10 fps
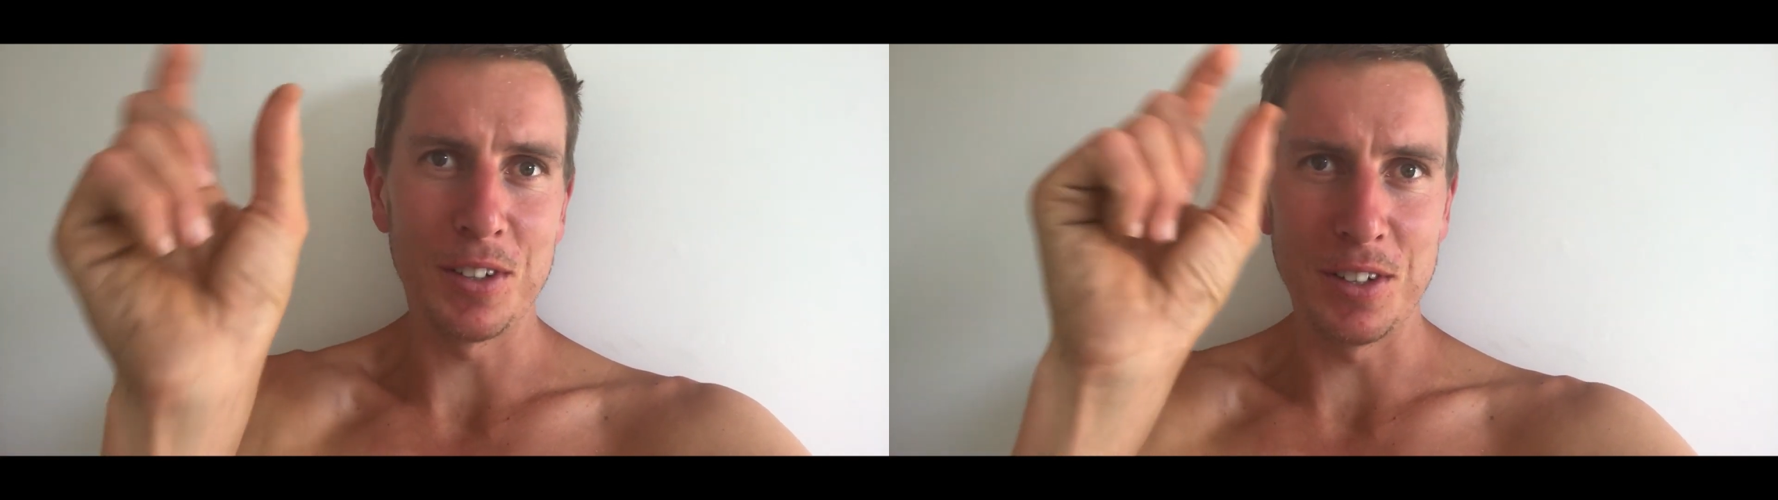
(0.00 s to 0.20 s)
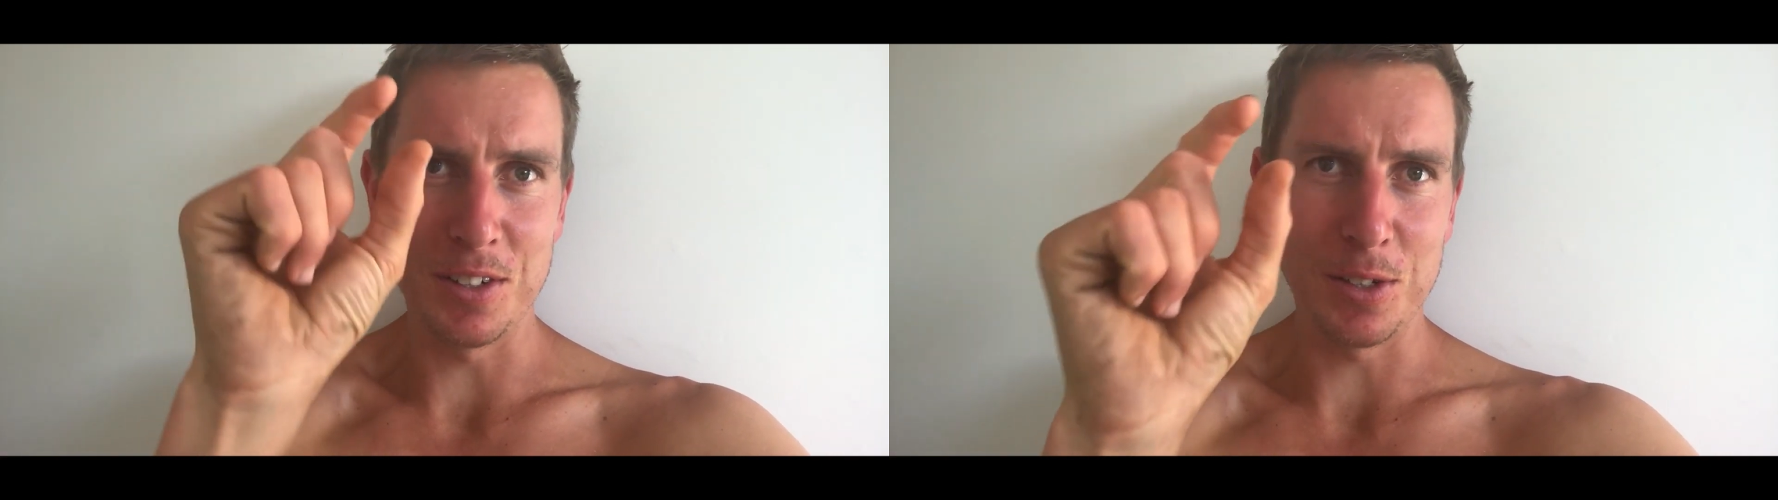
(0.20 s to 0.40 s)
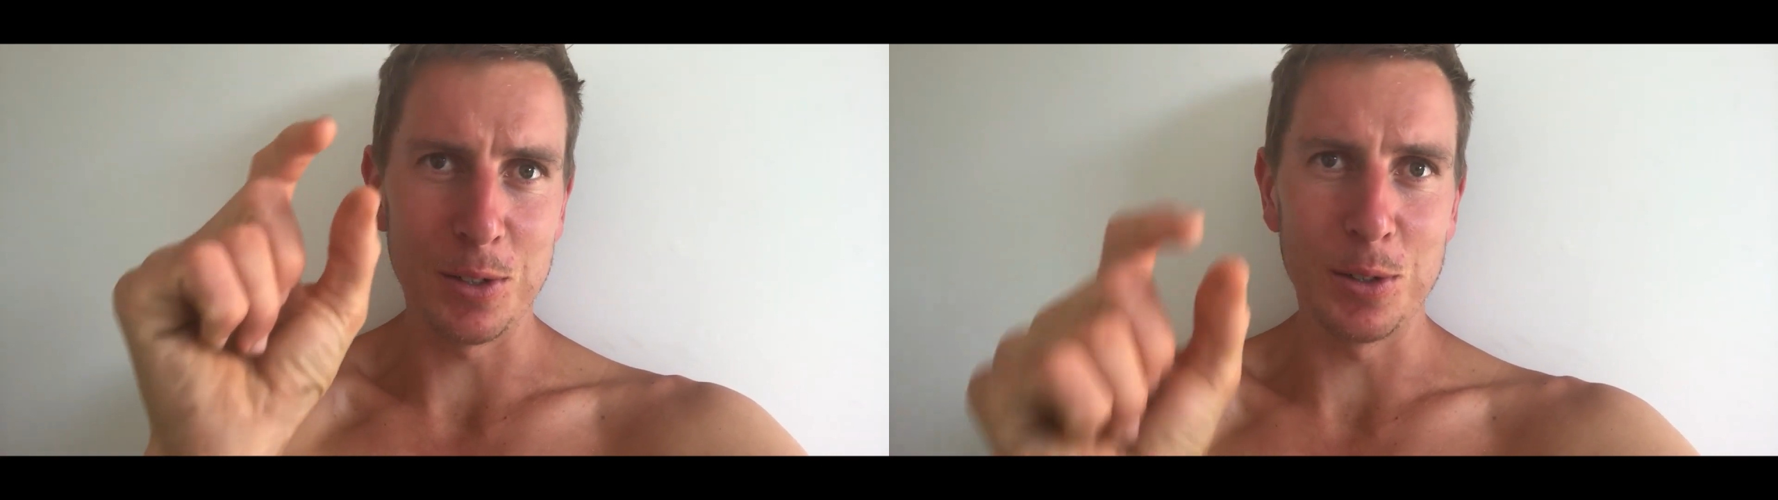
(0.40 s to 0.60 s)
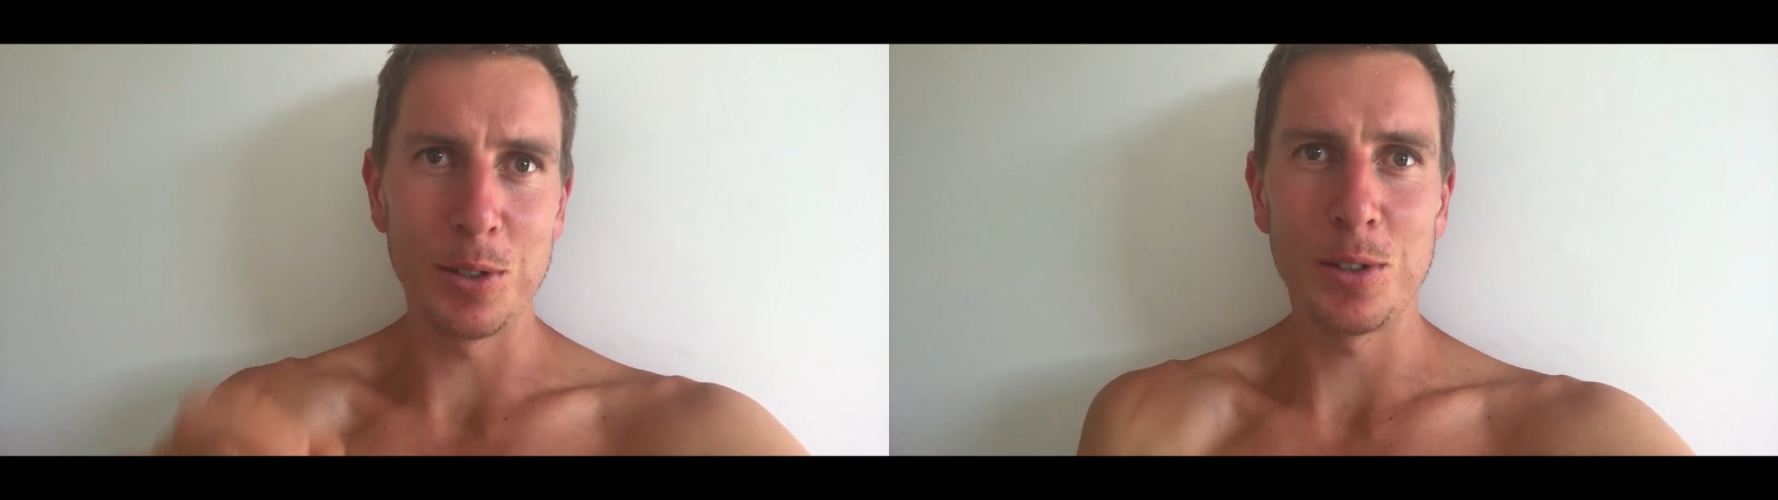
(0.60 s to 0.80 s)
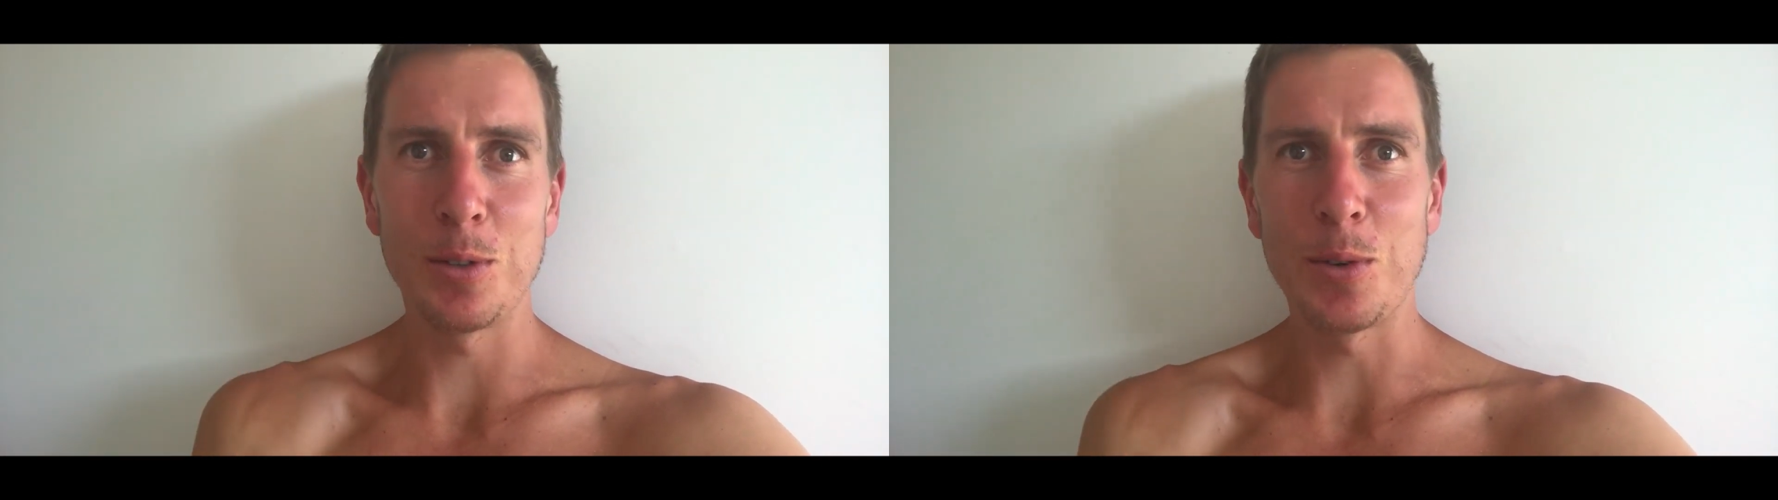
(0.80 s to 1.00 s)

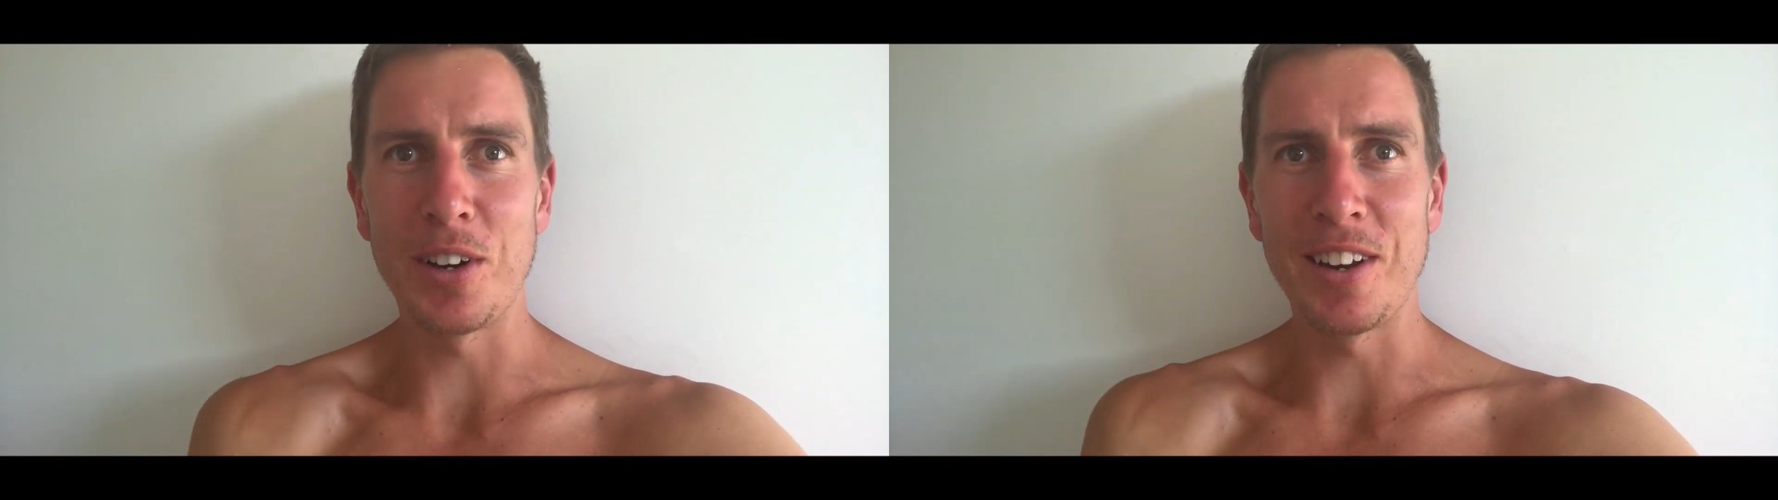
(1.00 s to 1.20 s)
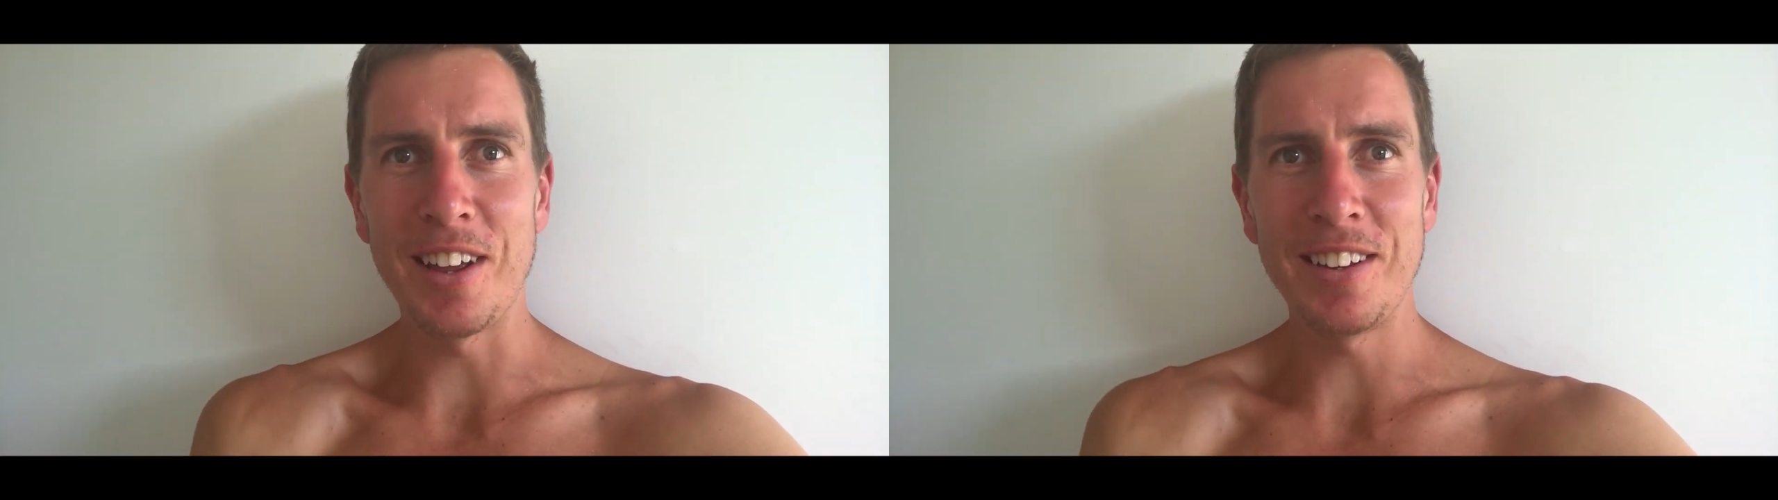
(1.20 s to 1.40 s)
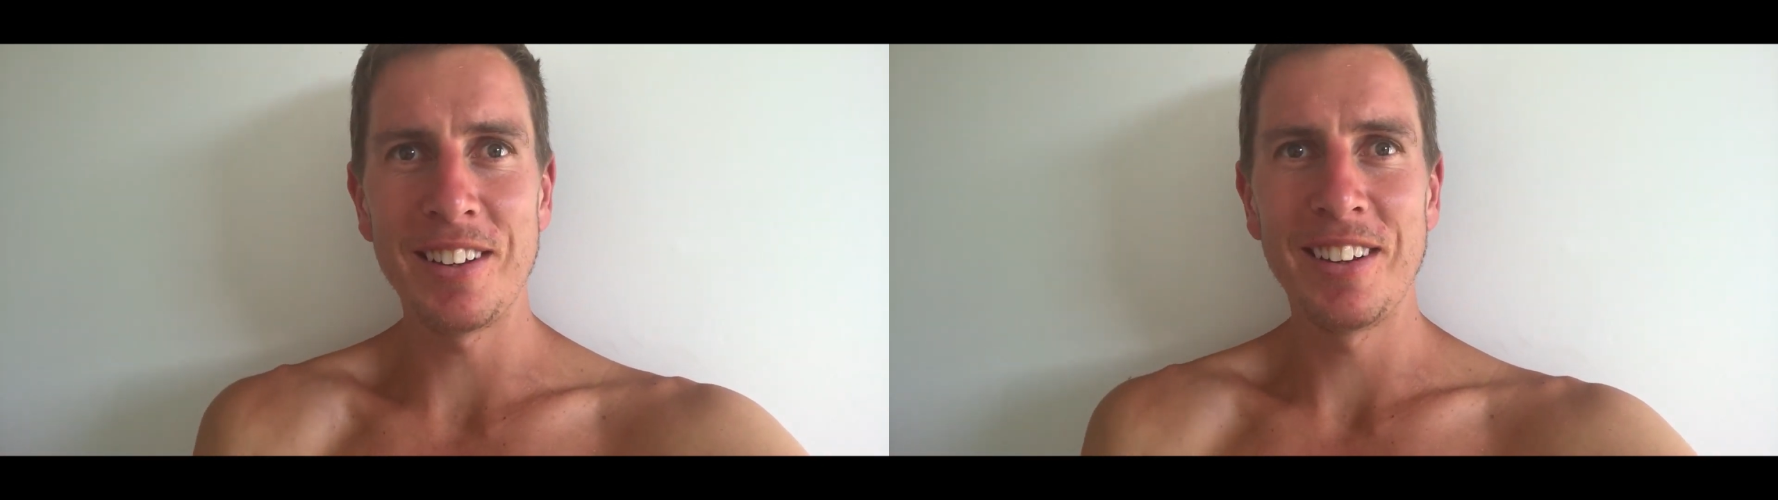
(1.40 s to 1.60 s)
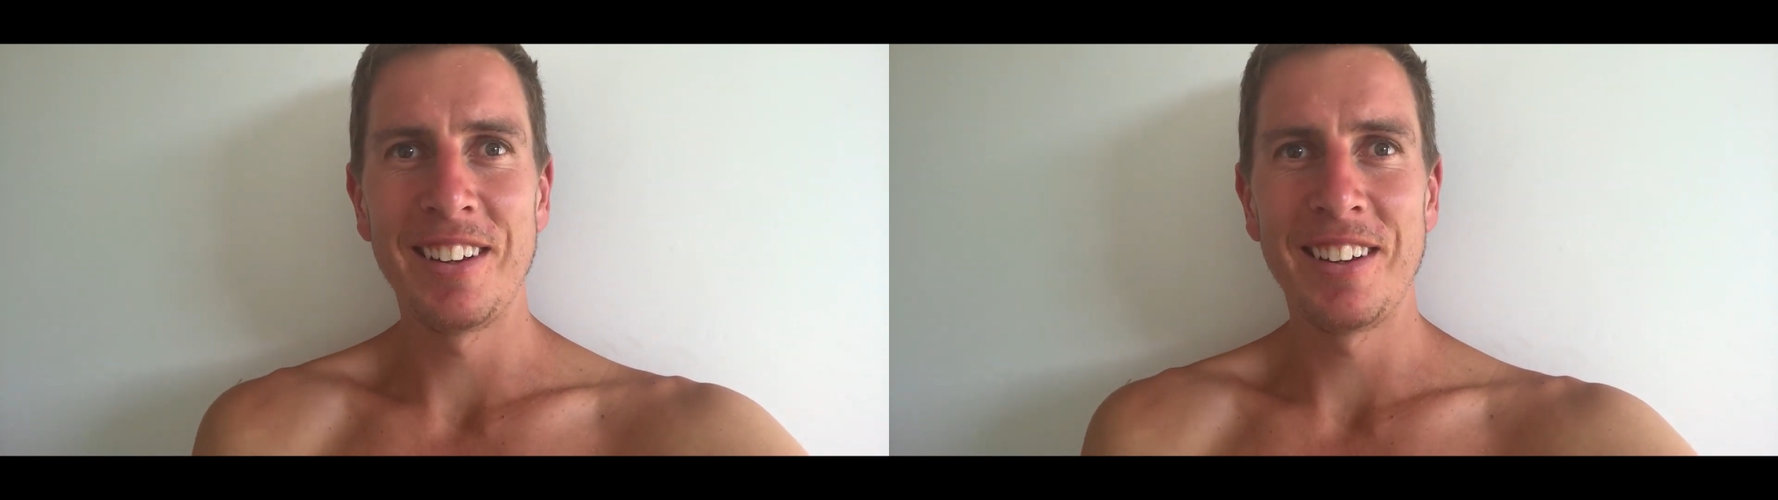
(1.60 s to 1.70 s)
into one day.